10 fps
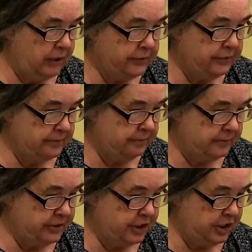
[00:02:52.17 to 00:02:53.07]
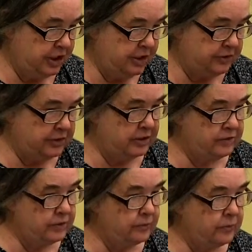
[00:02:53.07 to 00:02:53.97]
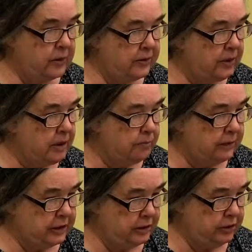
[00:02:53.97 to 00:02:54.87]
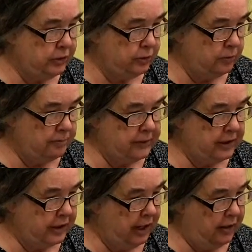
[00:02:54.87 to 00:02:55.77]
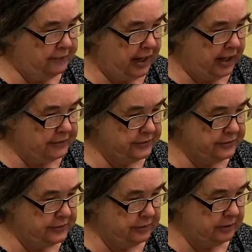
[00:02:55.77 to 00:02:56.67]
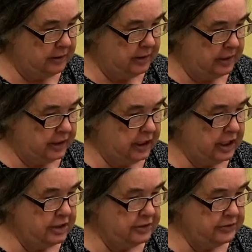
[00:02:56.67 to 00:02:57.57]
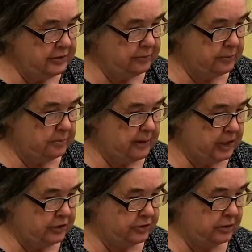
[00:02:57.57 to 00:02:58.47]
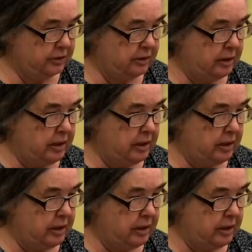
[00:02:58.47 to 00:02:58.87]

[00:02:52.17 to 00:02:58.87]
some teas and so forth, but you'll have access to getting this information.